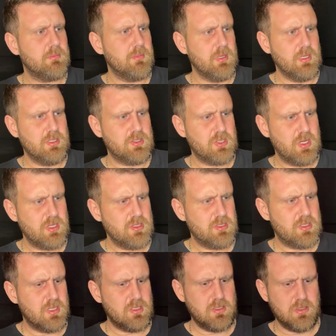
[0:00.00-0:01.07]
He's changed
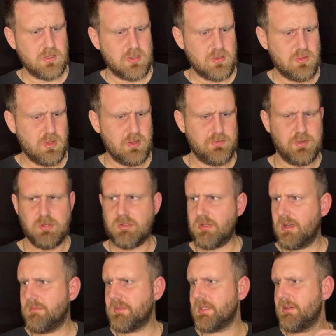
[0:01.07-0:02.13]
his look quite a few
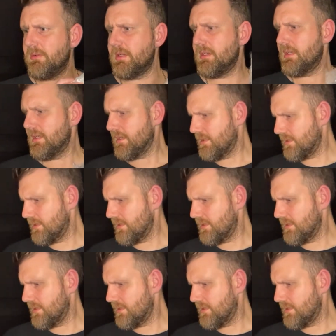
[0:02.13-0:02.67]
times though in